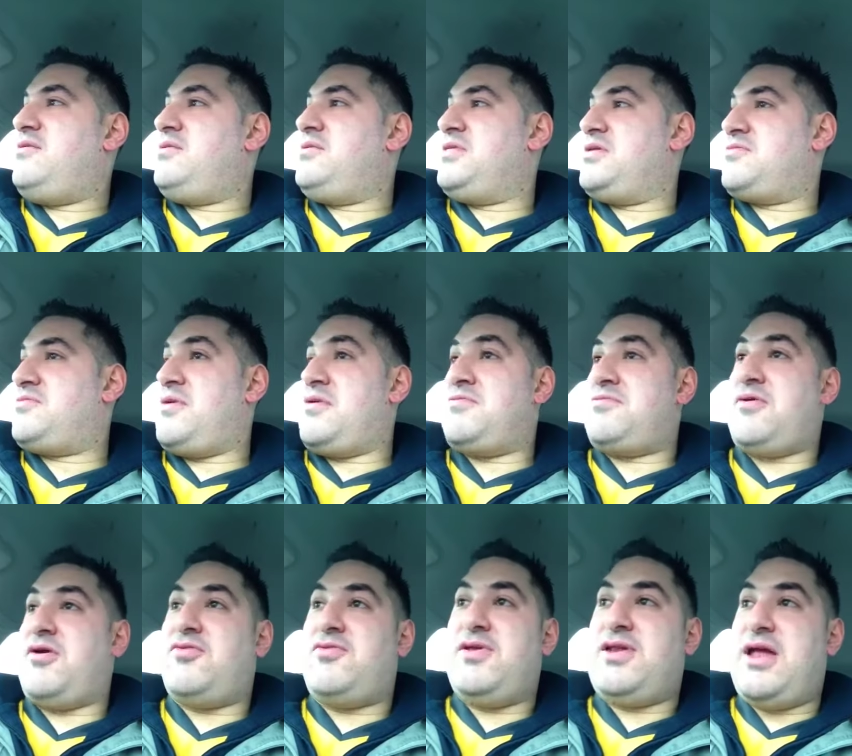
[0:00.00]
Well, they're supposed
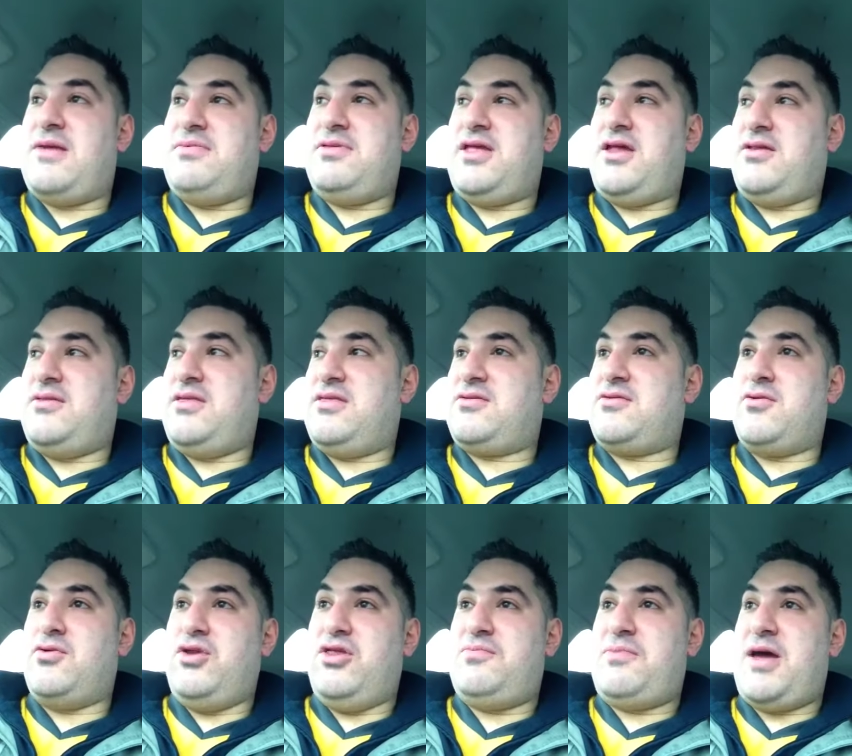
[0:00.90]
to be clamping down. They've
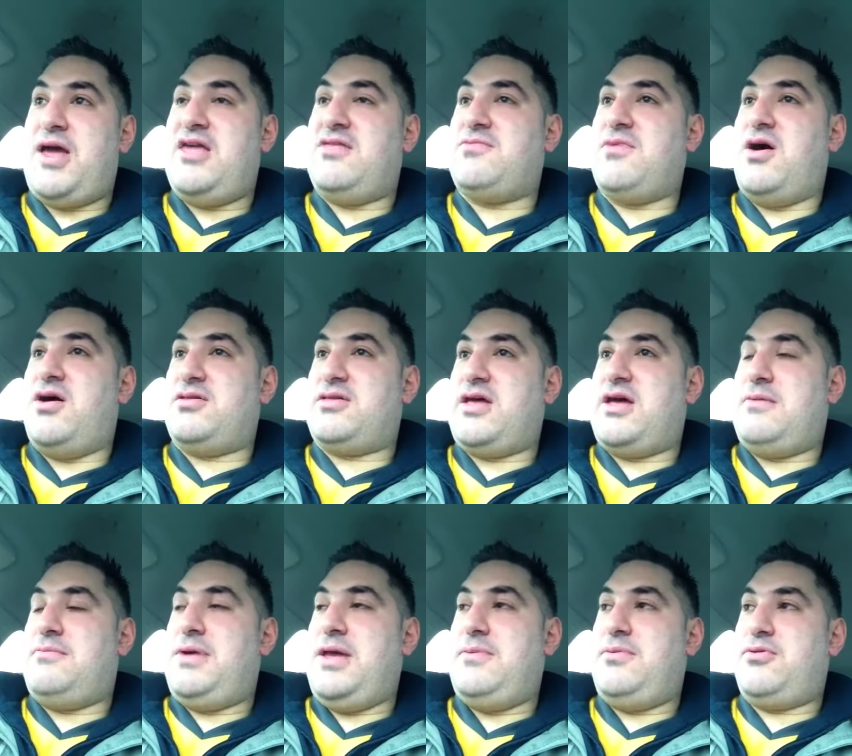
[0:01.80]
got all these bays marked
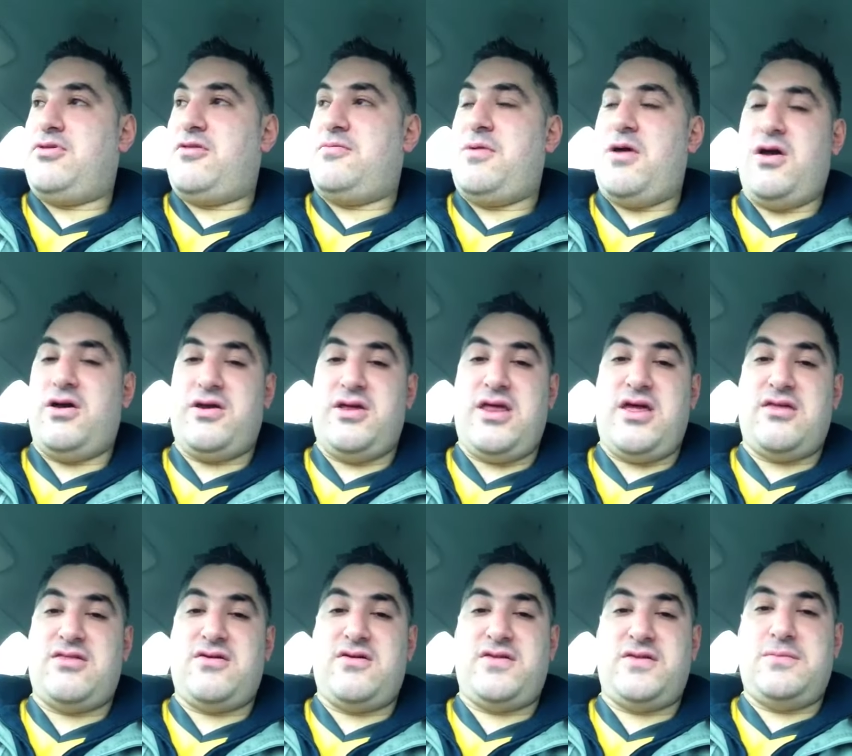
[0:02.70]
down. People are just parking
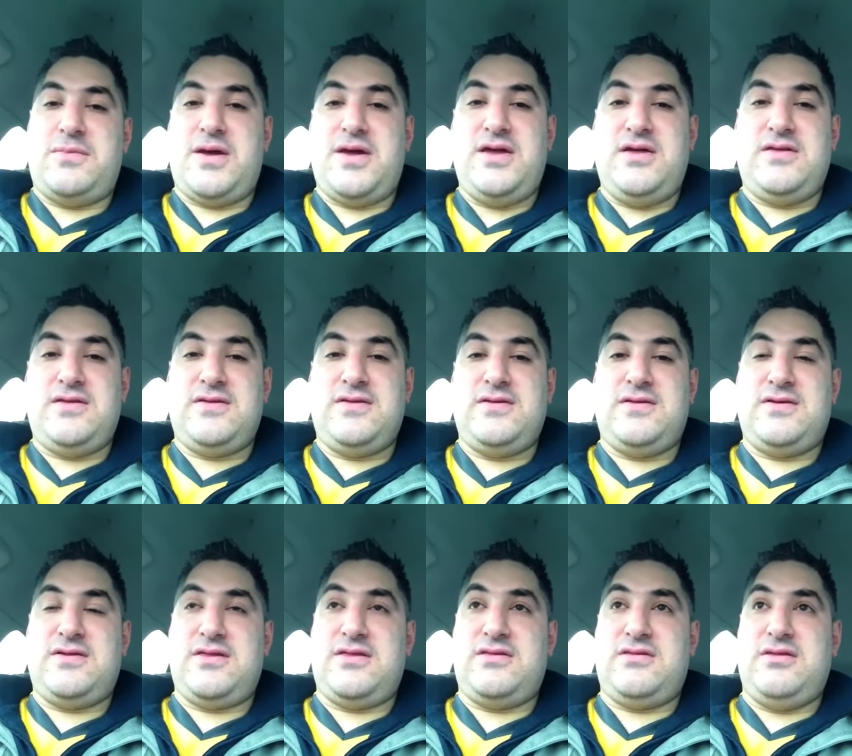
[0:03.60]
outside the bays
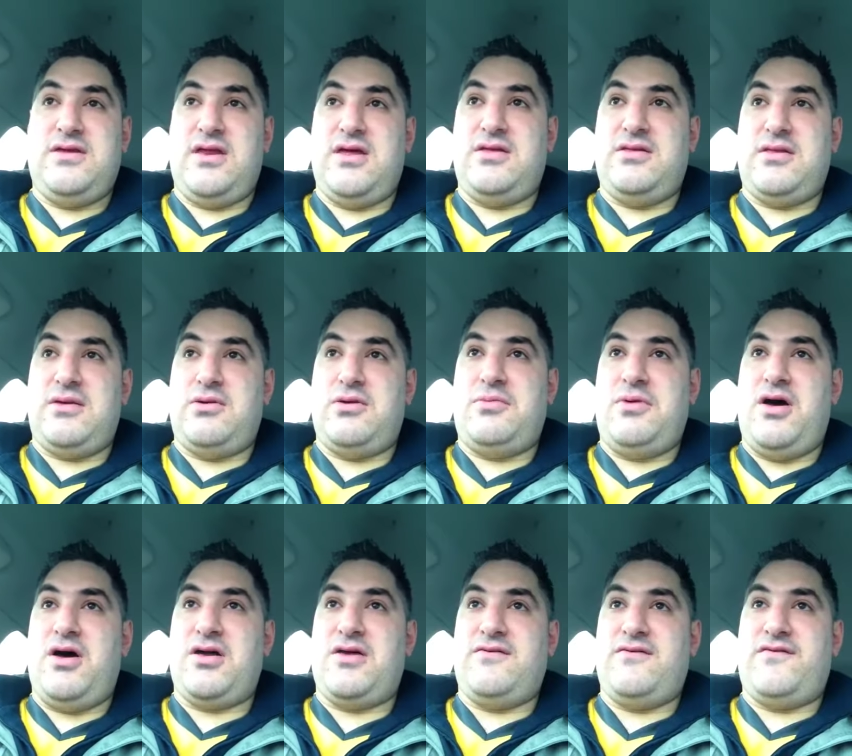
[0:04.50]
because you know they want to
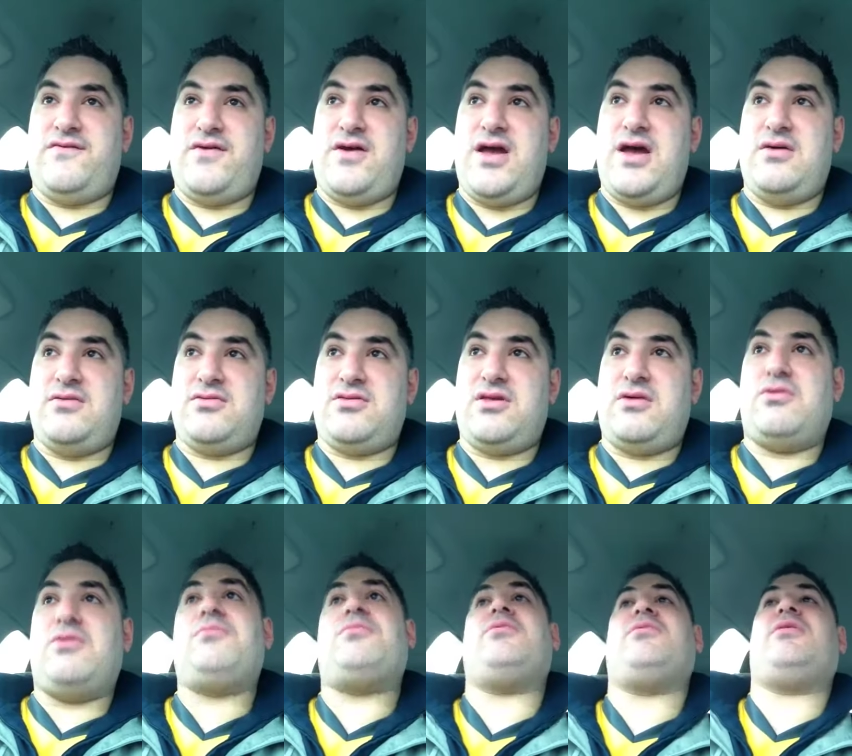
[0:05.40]
park here for three hours and
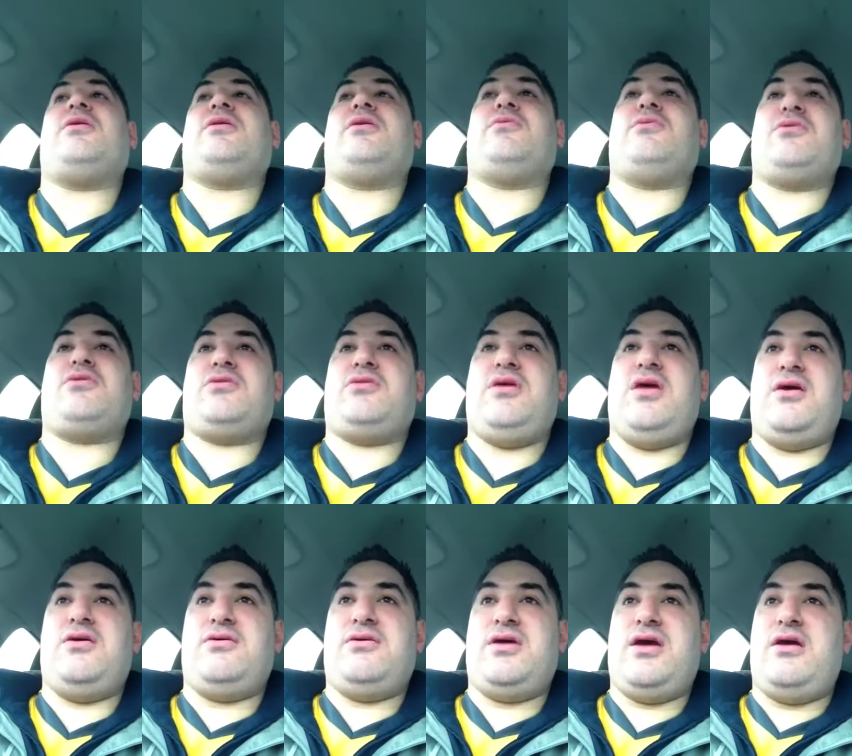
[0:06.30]
don't want they don't want to you
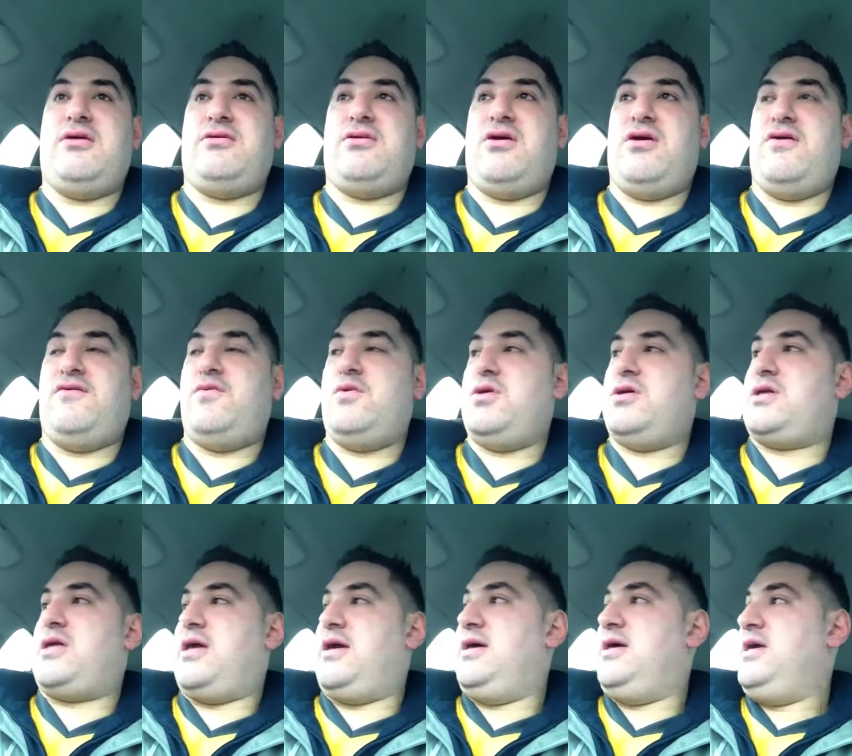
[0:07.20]
know hour and a half
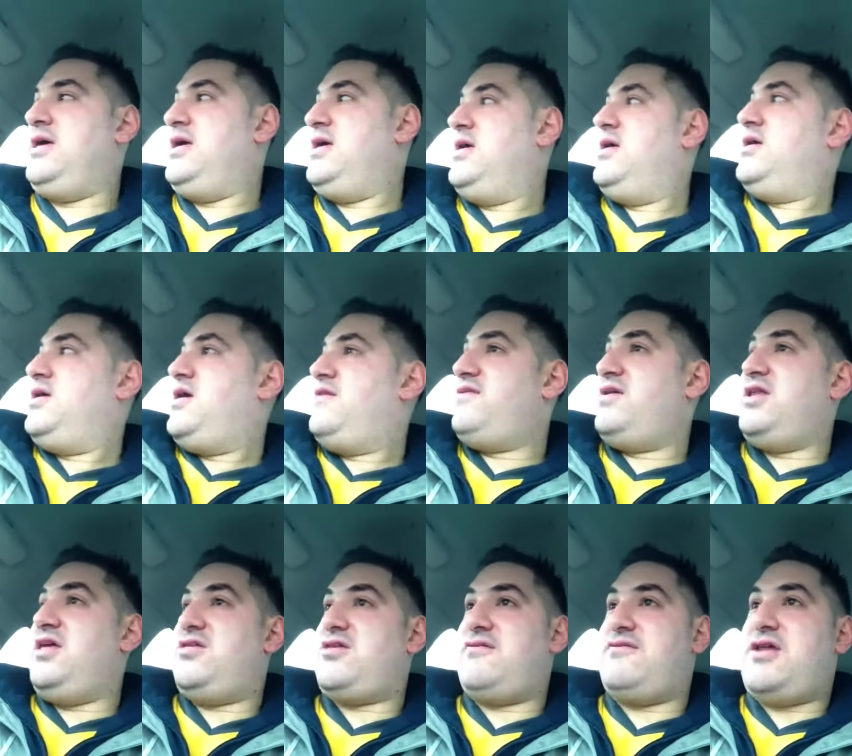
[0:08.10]
workout. If I
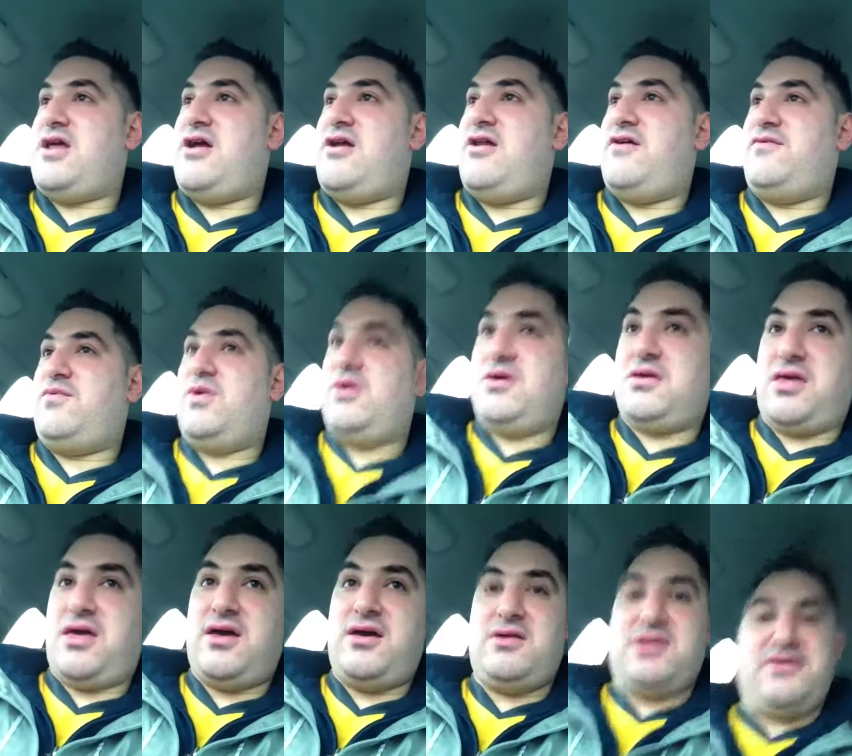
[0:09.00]
need to have an hour and a half
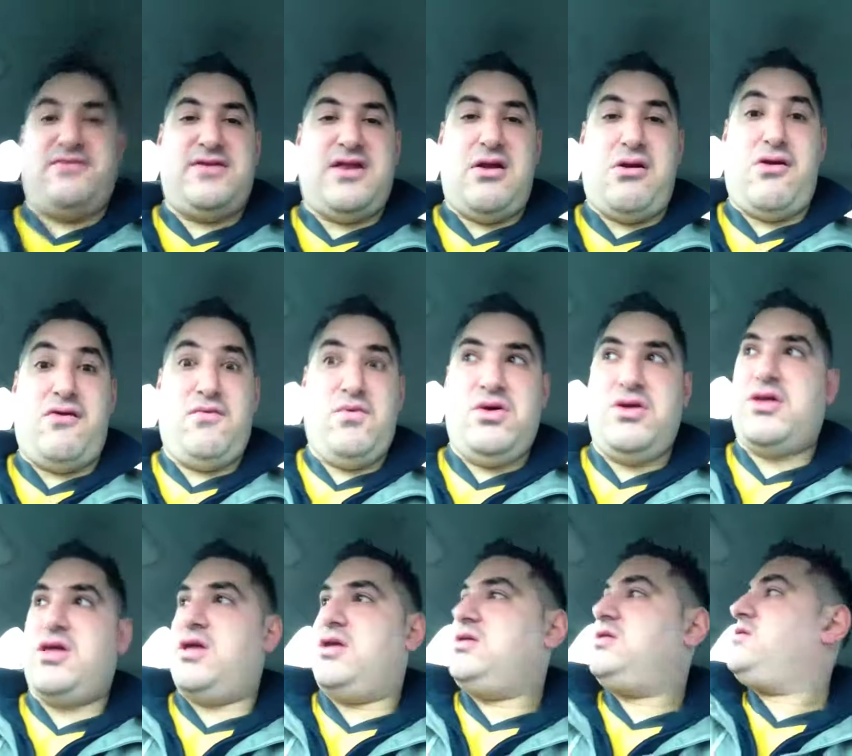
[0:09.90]
workout, I'd have an hour and a half
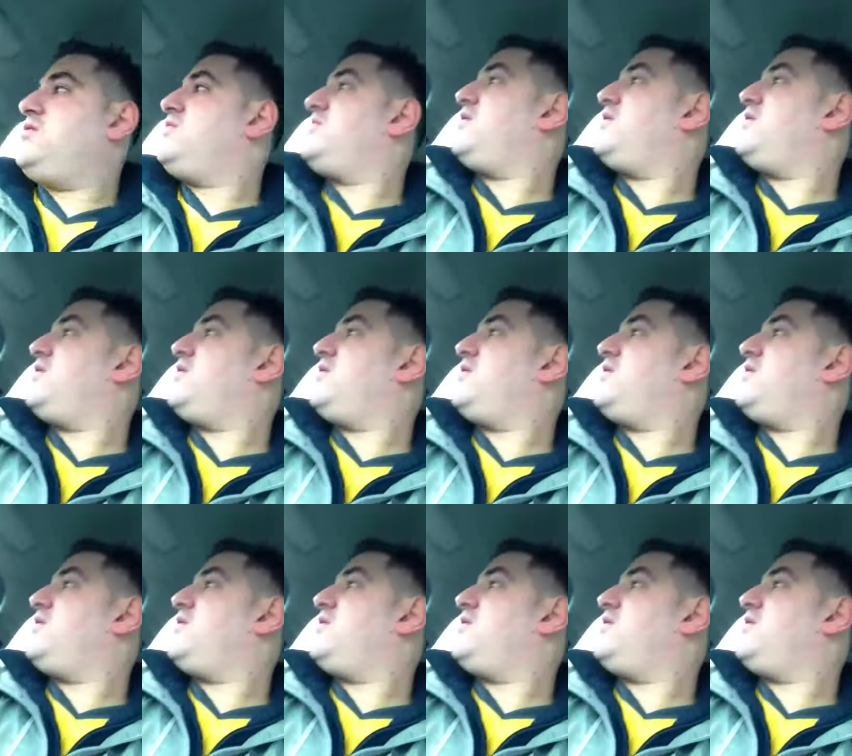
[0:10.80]
workout, you know.